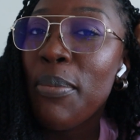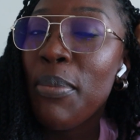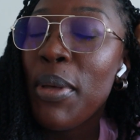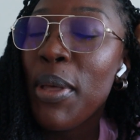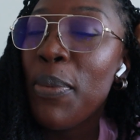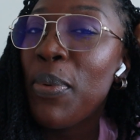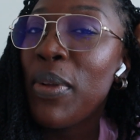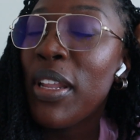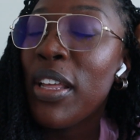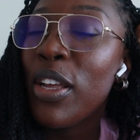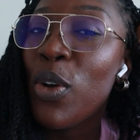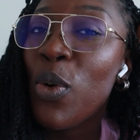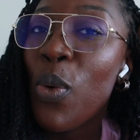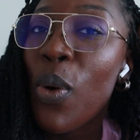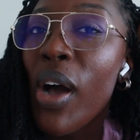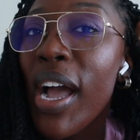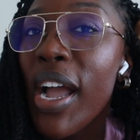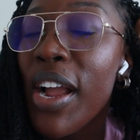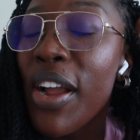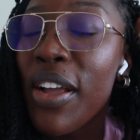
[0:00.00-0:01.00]
people
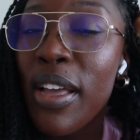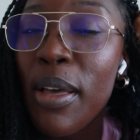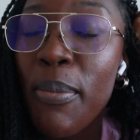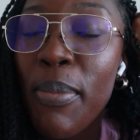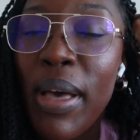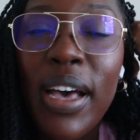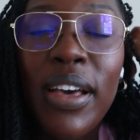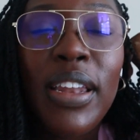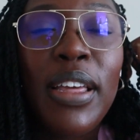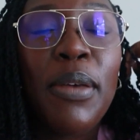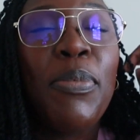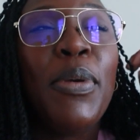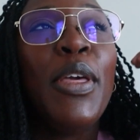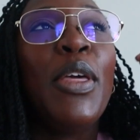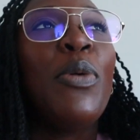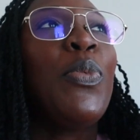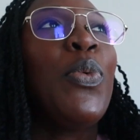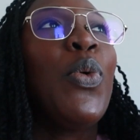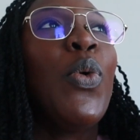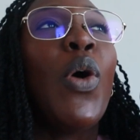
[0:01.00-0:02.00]
inquiring about it,
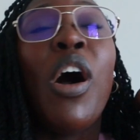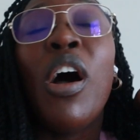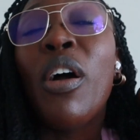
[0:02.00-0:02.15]
people